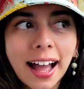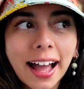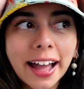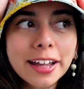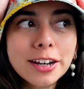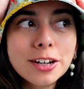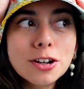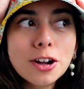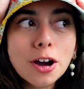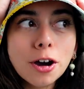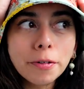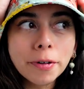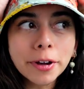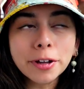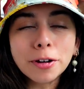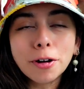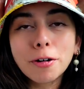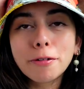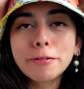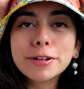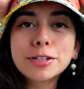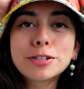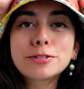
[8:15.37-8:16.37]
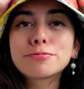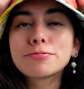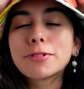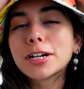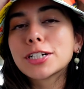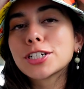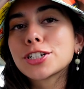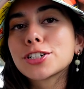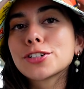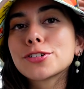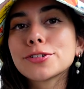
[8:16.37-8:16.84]
I know I always
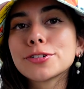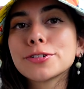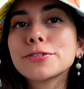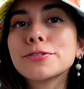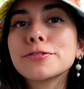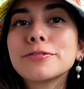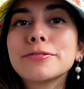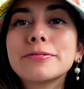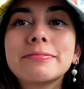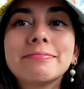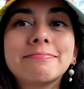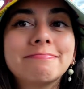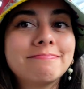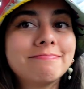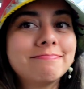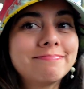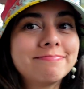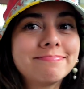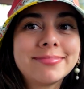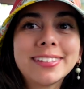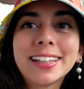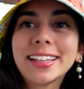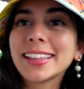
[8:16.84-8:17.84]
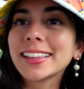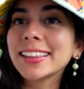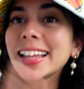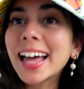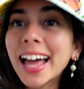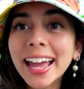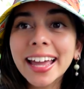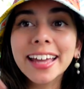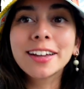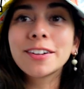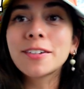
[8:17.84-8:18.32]
rush through the
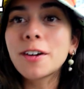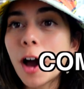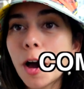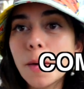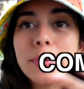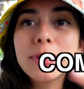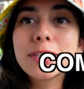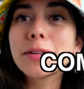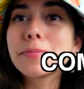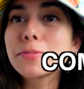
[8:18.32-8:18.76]
like, comment,